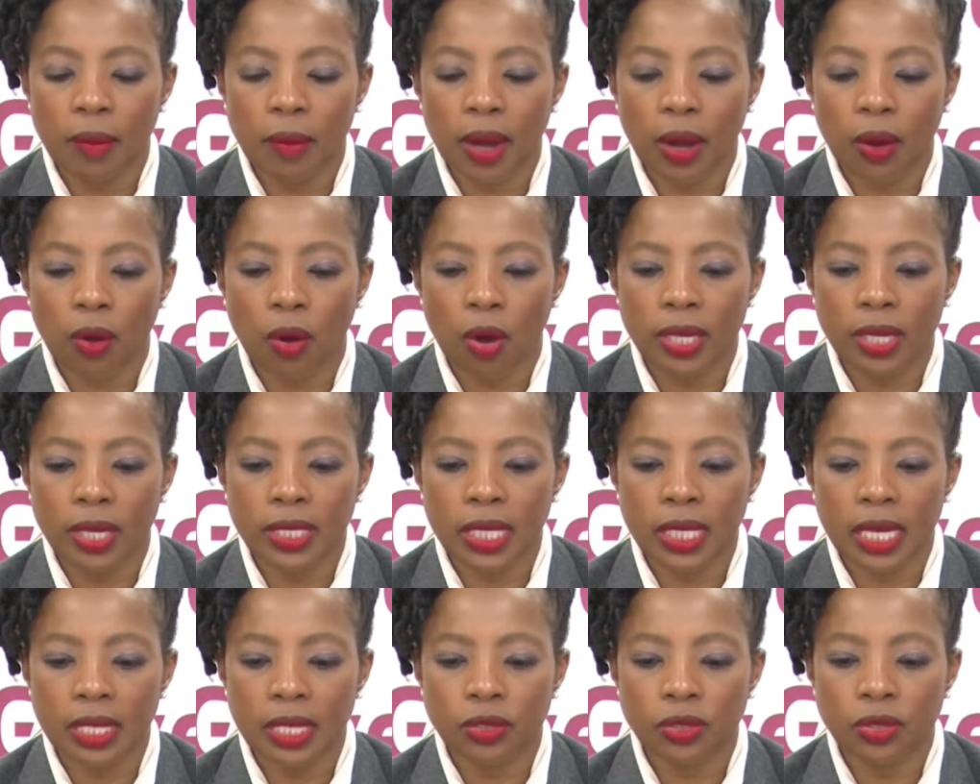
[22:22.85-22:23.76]

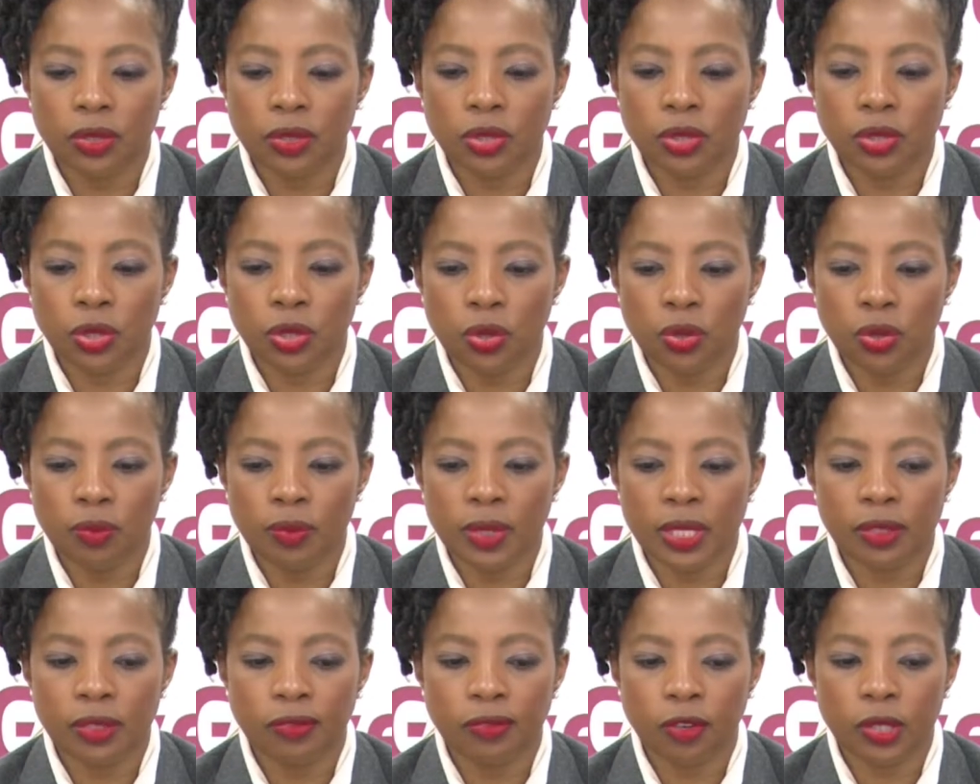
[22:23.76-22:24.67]
Makode to
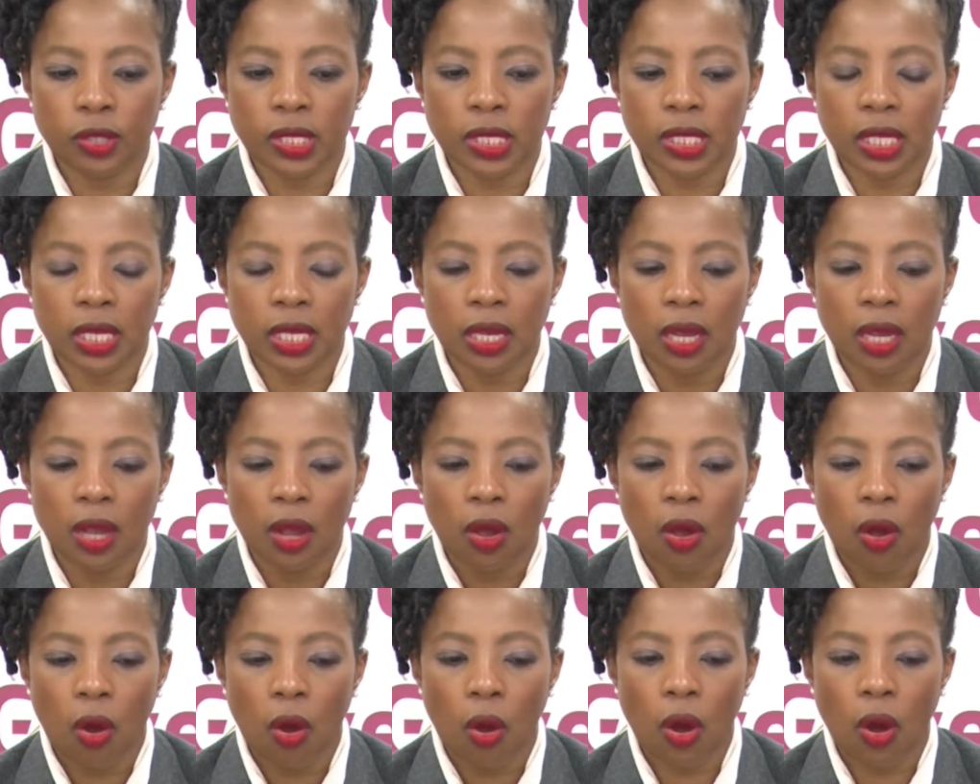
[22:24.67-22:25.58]
Ms. Forsi
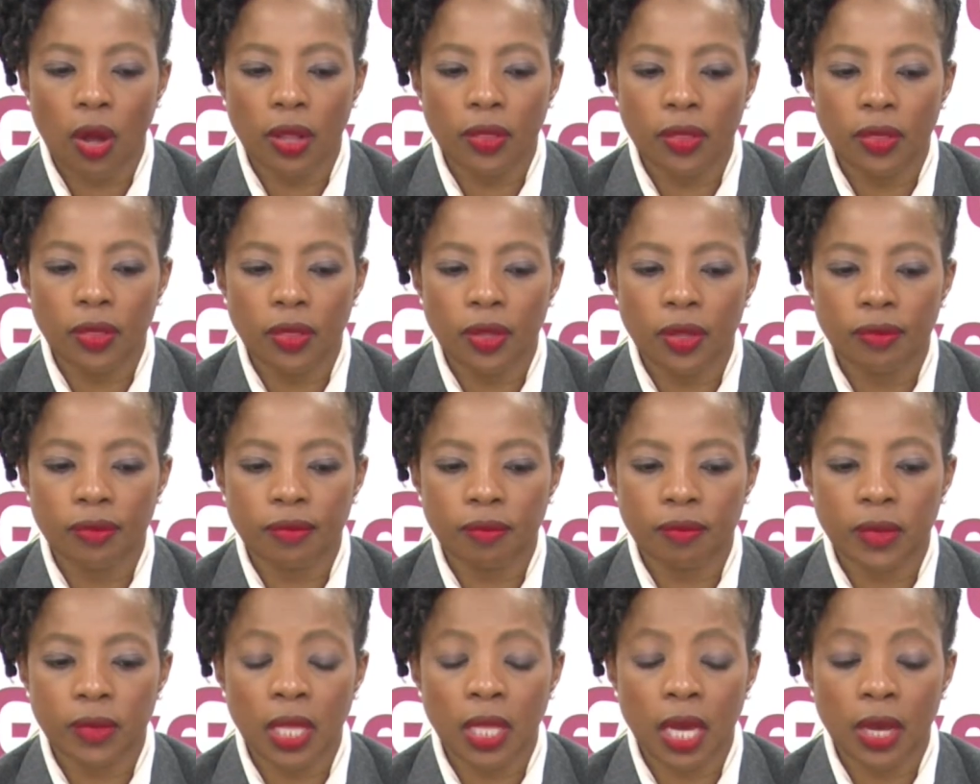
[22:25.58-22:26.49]
on the
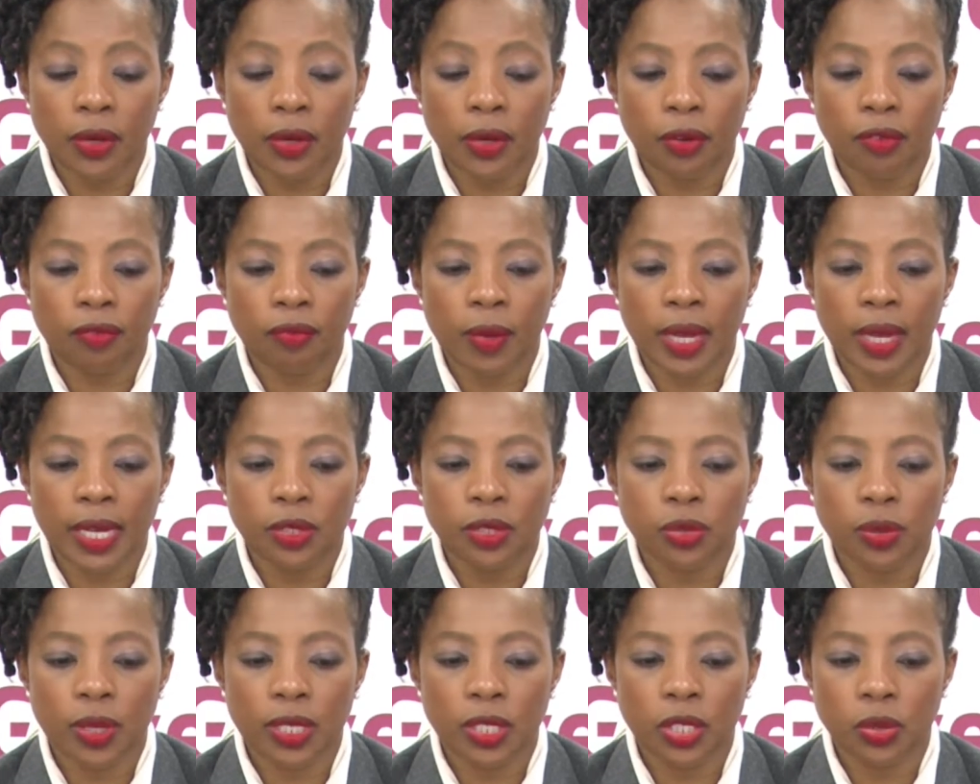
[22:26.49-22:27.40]
3rd of May
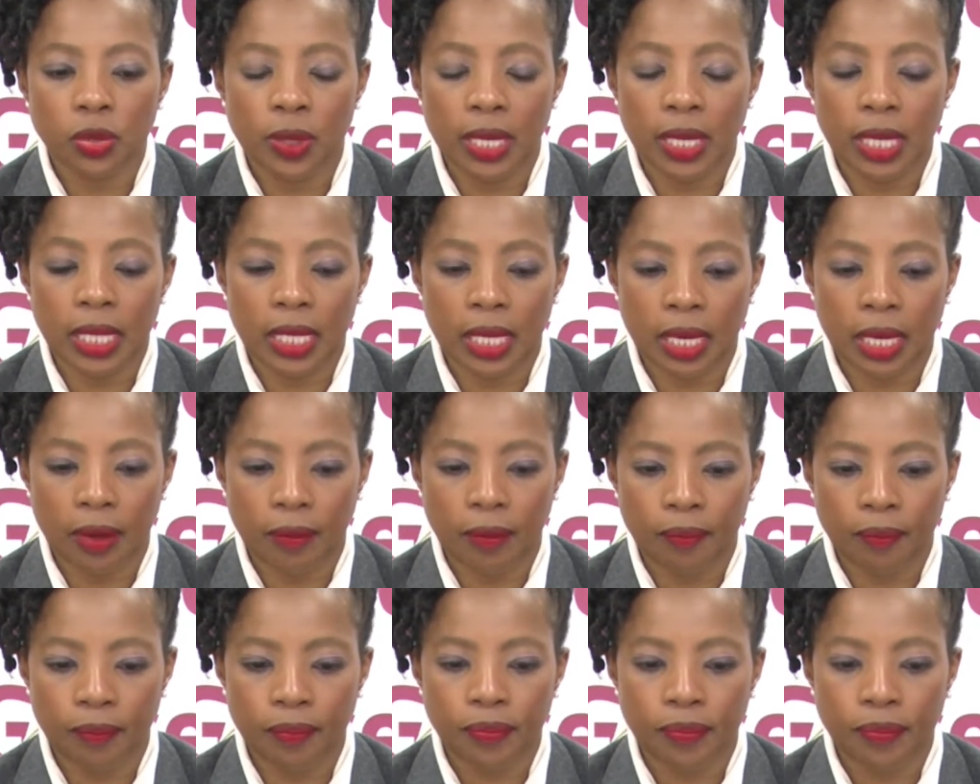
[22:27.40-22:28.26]
2023.